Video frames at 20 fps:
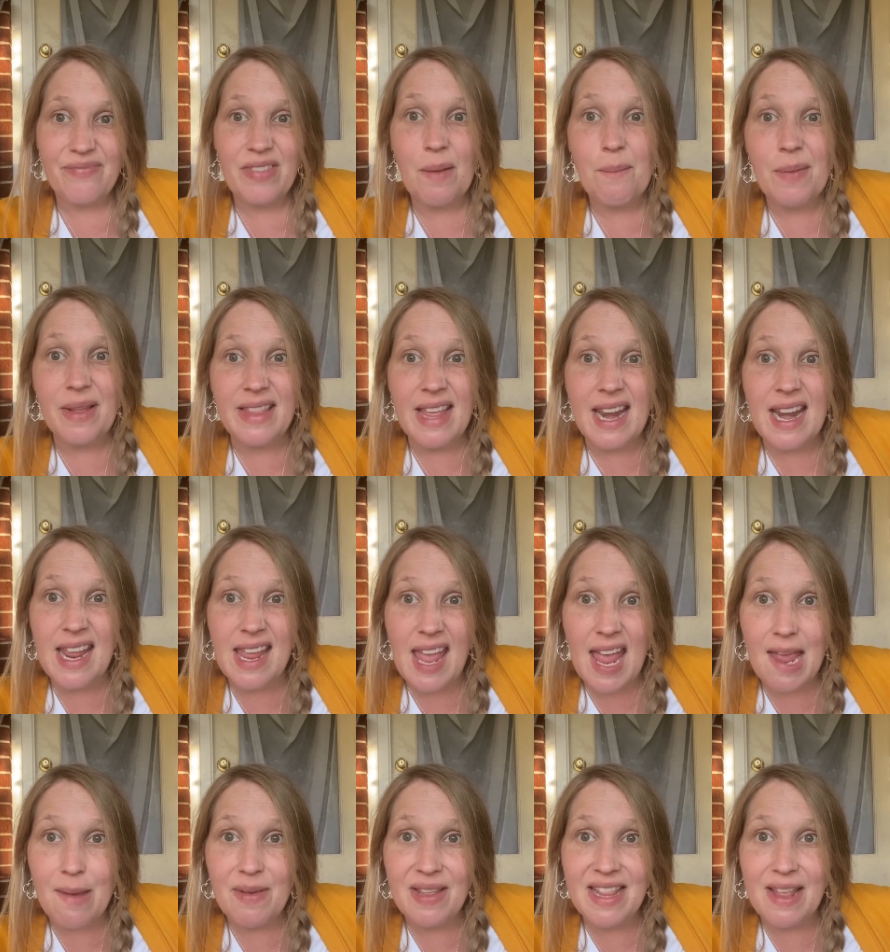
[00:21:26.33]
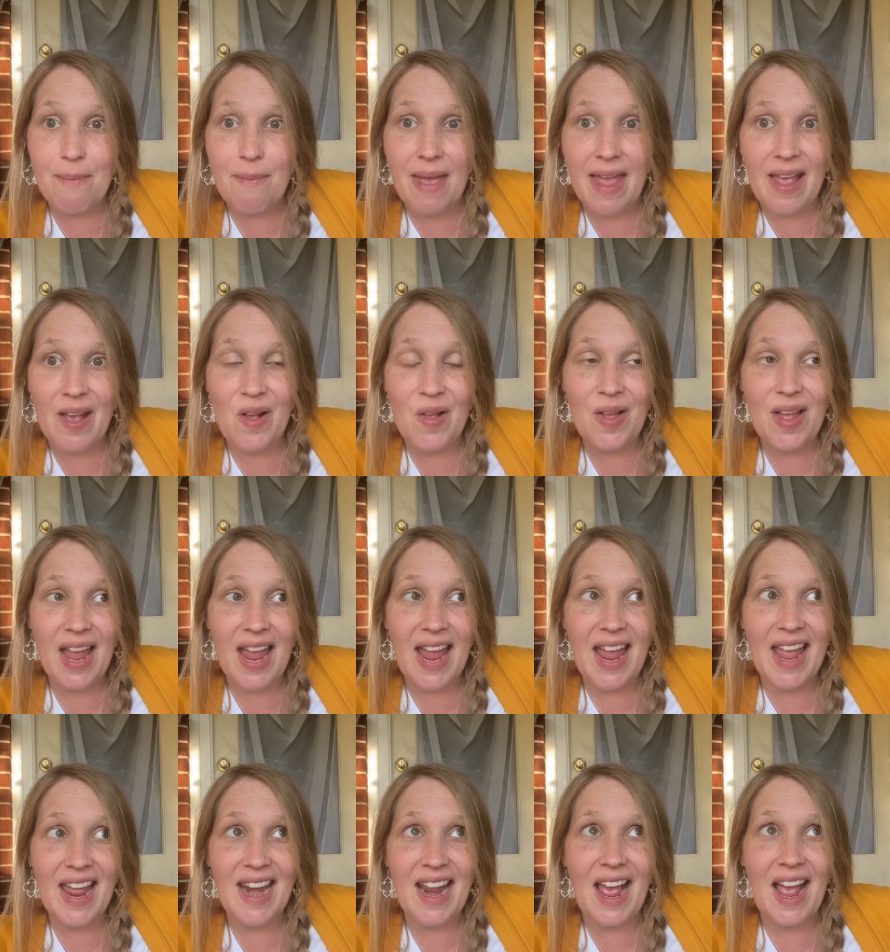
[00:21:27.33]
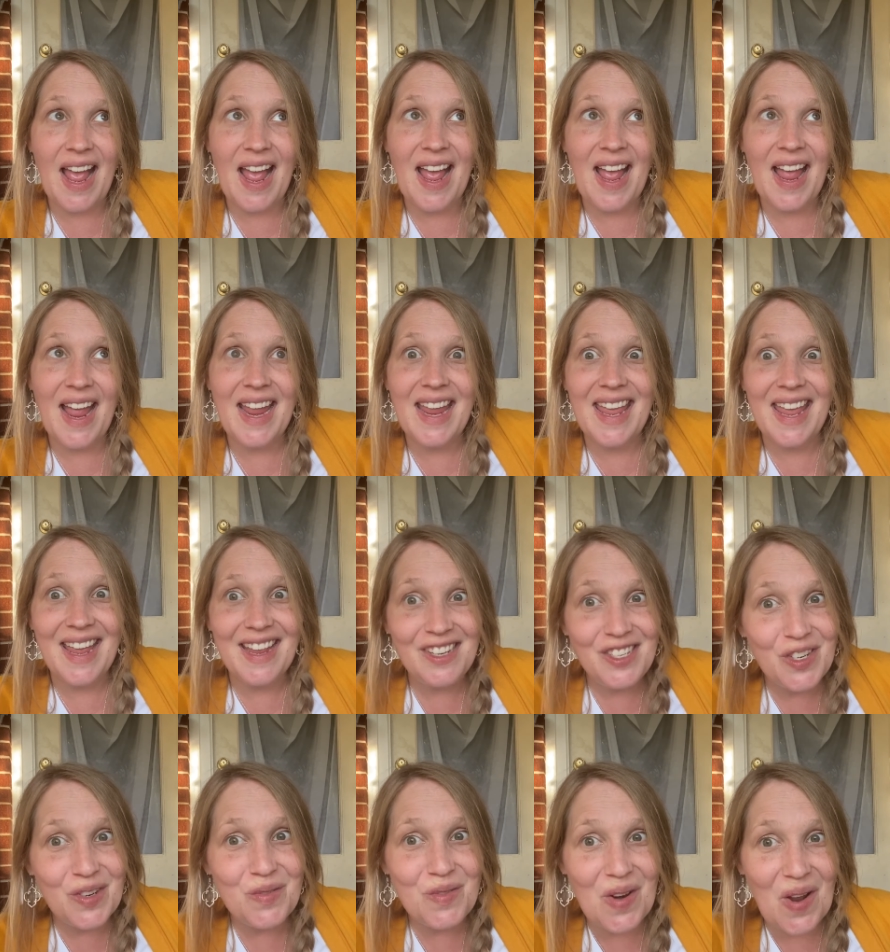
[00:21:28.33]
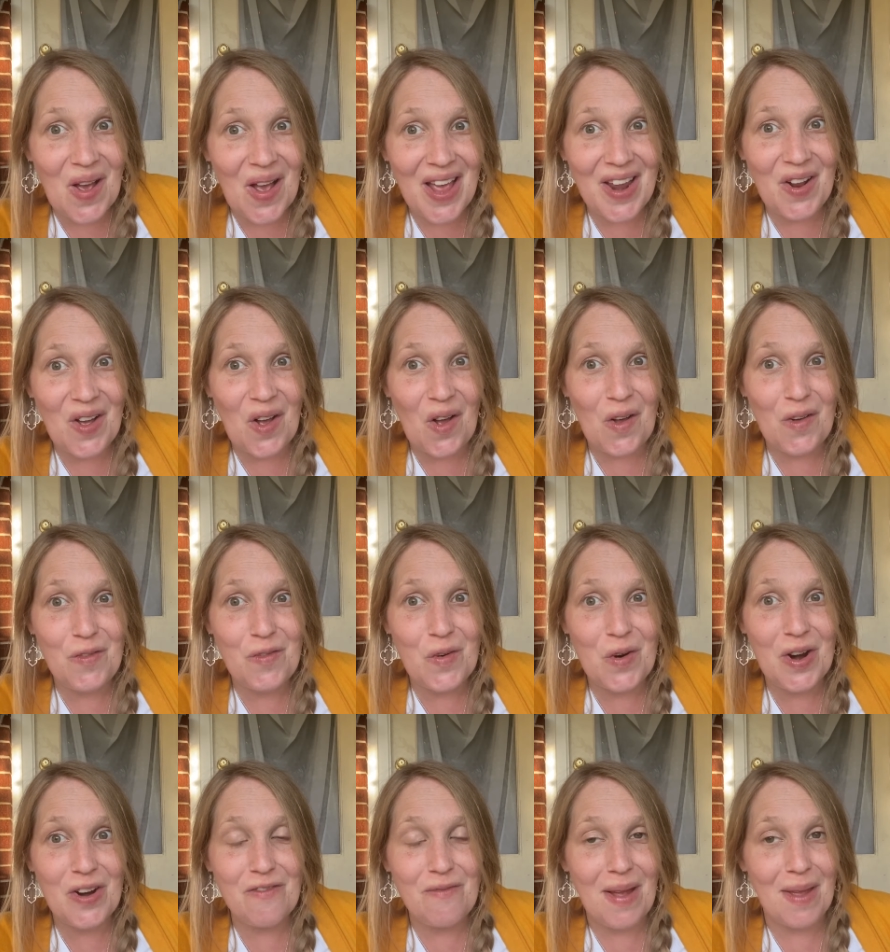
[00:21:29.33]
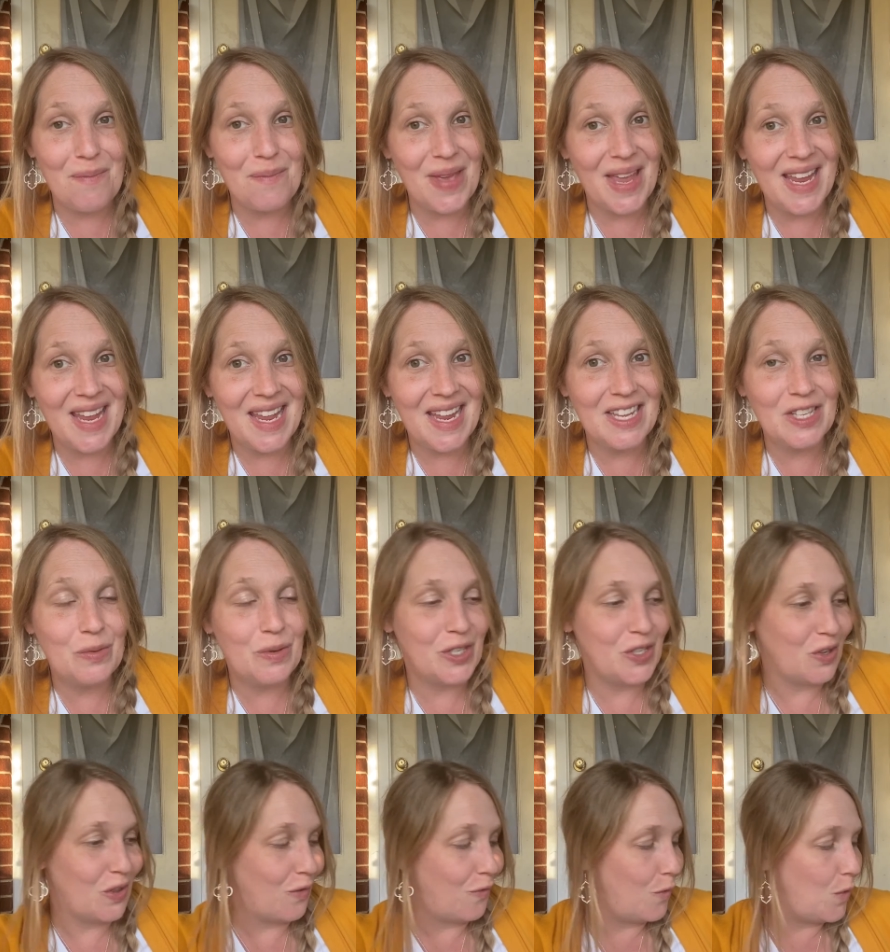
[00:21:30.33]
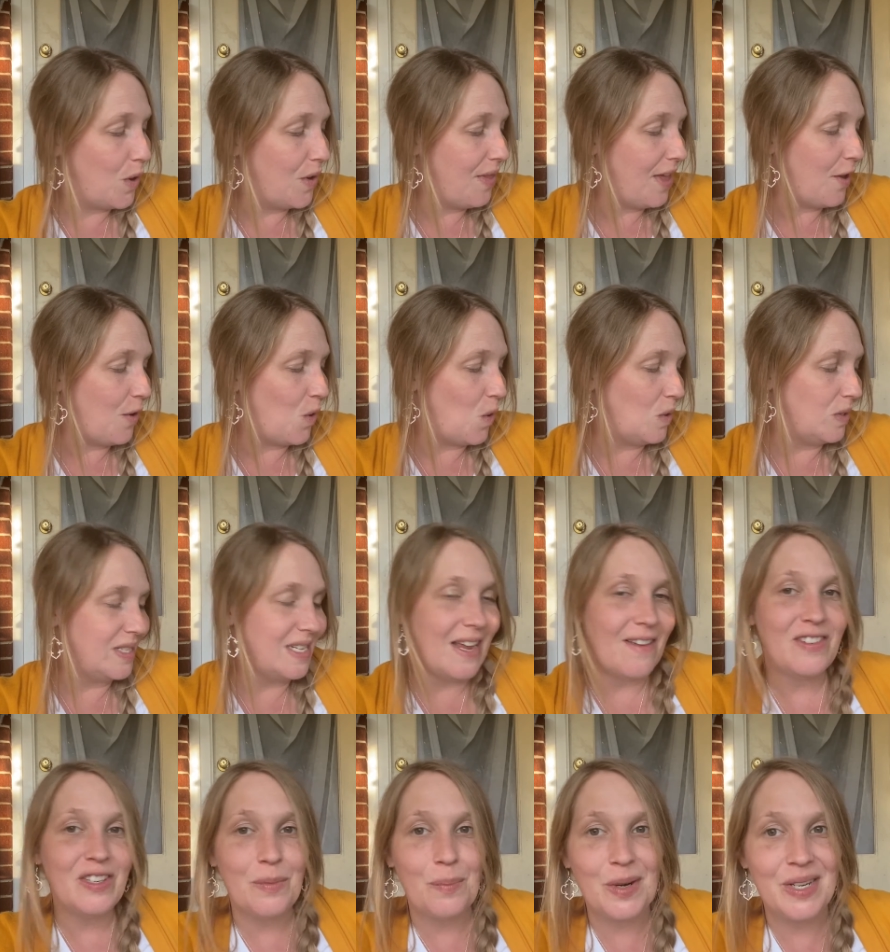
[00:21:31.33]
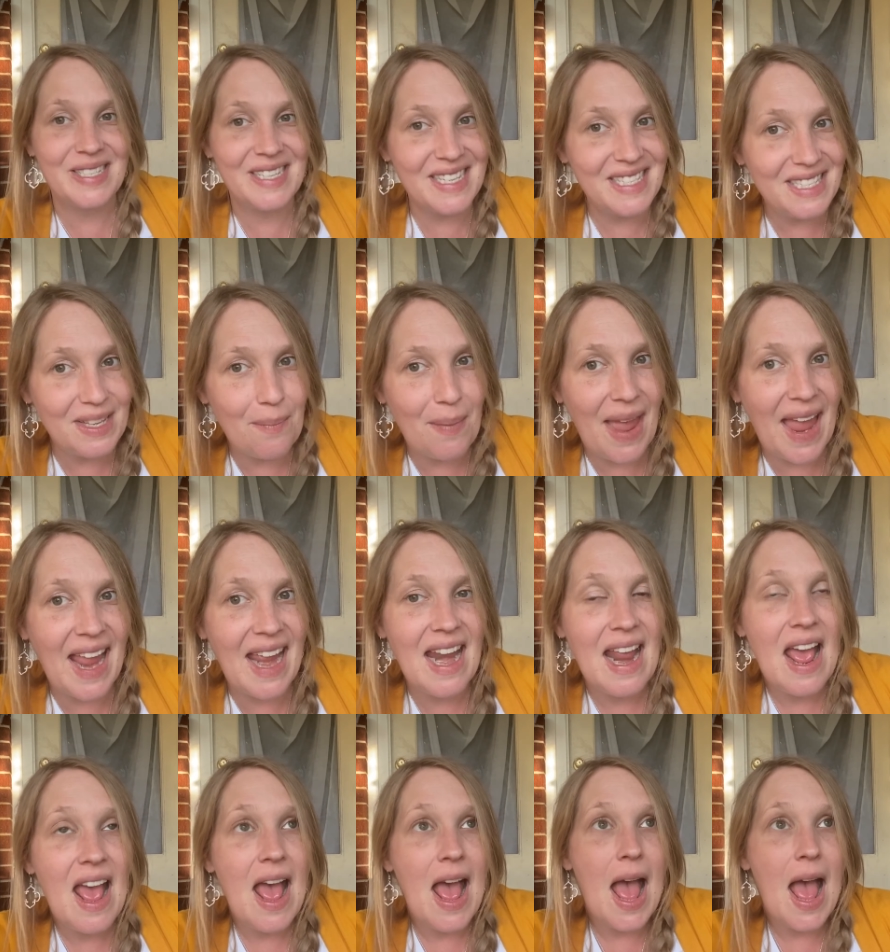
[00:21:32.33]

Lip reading: But then it came in the mail, and I kid you not, all 4 of my big kids, which are the 4 that are old enough to participate,